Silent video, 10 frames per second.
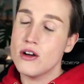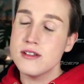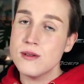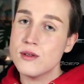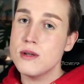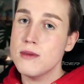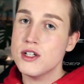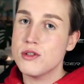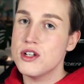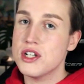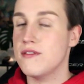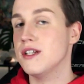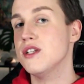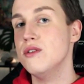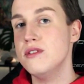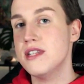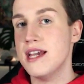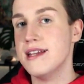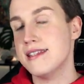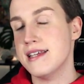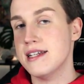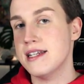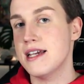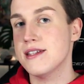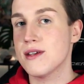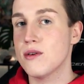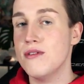also stream on Twitch every Tuesday and Saturday, so